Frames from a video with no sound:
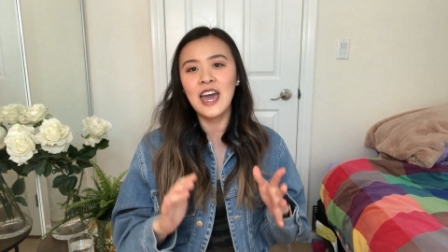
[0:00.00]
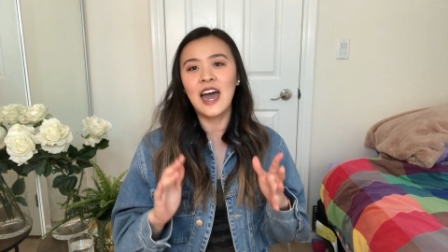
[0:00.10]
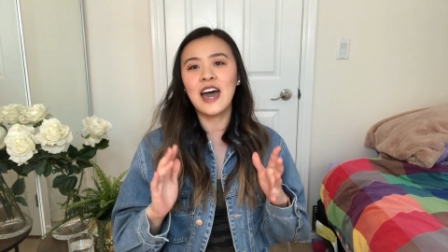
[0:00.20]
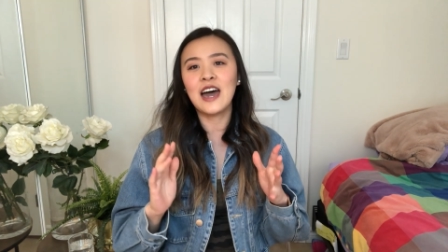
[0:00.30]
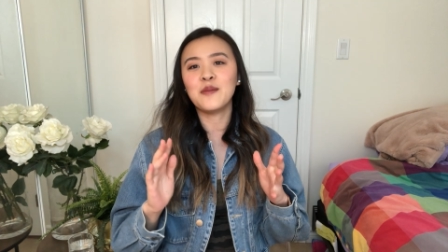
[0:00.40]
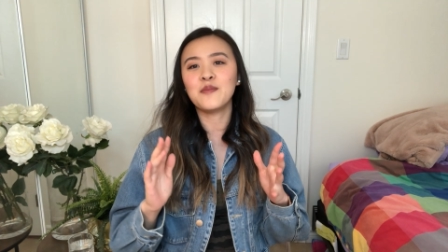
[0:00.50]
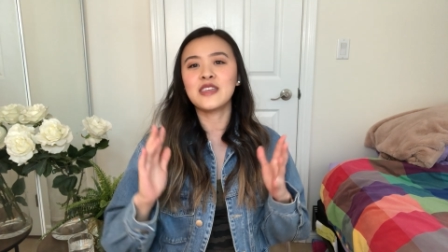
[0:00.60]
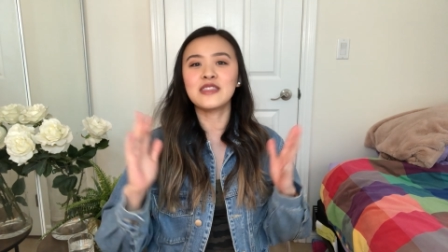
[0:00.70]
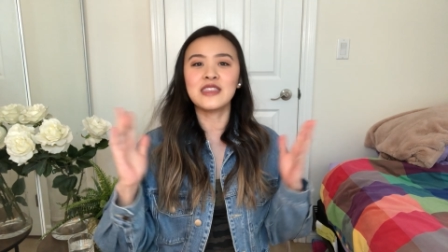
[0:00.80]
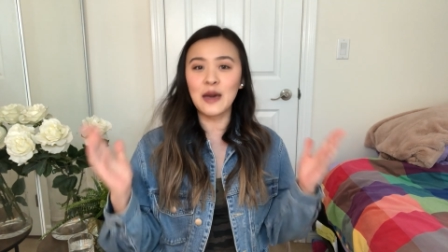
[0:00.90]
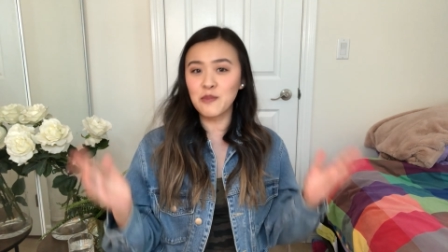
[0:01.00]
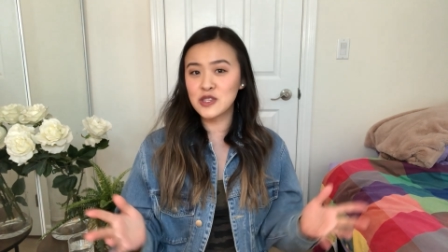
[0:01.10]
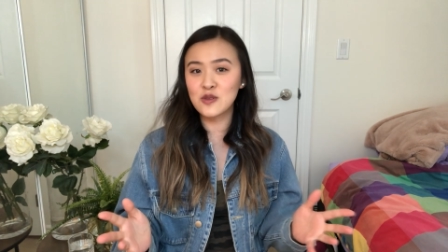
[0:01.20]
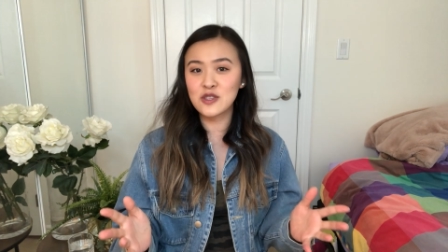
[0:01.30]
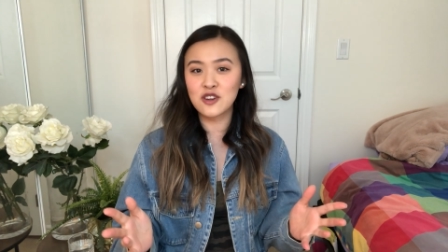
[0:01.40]
The
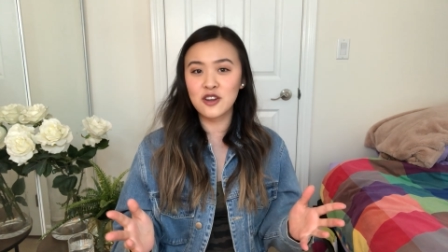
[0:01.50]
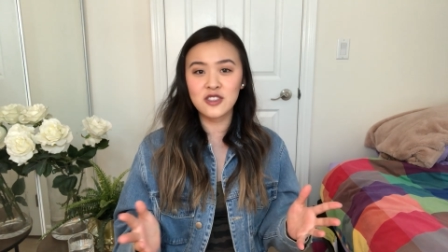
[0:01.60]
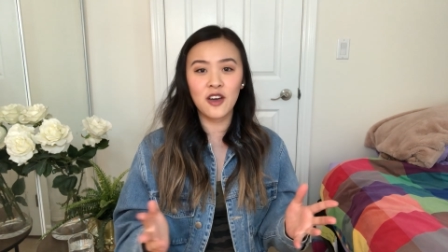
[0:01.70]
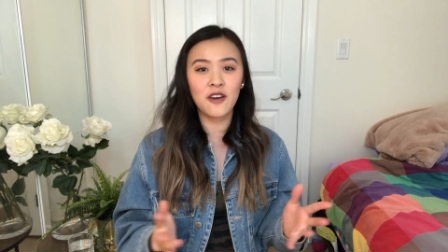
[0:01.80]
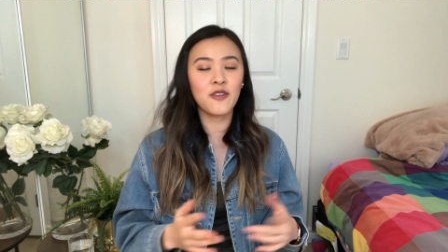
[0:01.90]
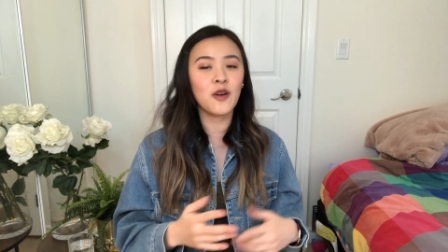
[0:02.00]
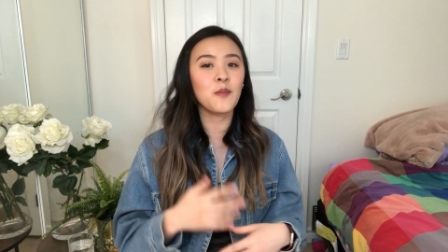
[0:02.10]
episode starts off